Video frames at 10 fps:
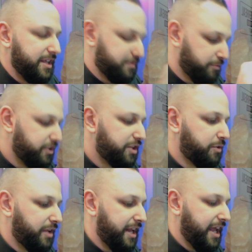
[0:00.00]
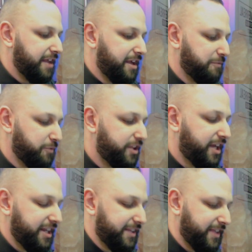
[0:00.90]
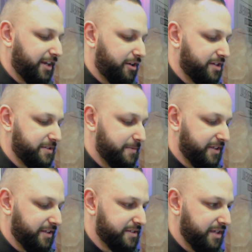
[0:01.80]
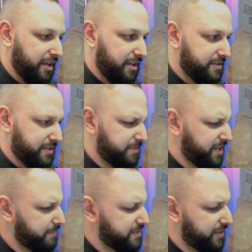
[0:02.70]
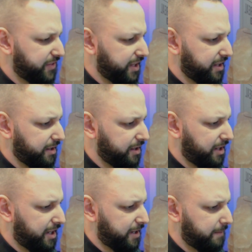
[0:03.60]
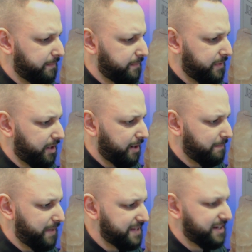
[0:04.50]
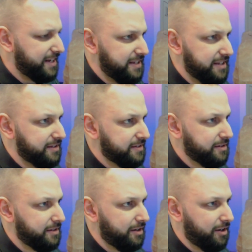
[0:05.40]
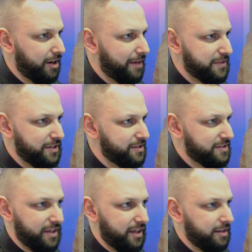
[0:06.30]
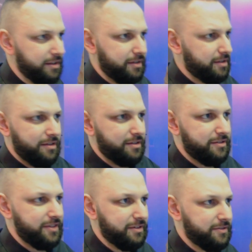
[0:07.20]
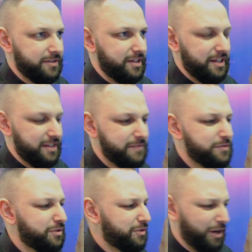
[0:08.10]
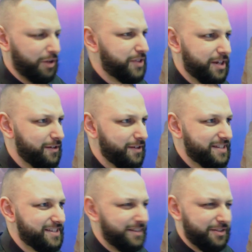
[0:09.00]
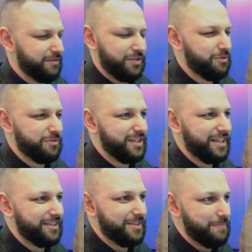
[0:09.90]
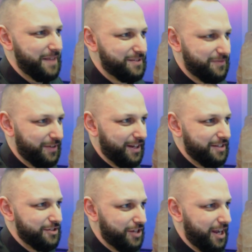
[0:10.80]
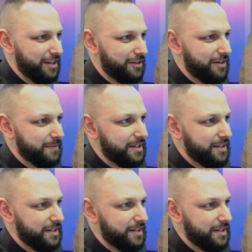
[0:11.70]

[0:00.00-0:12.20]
That's really cool. I really got to get that across to you, because sometimes I think our best ideas are often just like, even though they're out there, it's like they don't really get the best fucking shine. You know what I mean?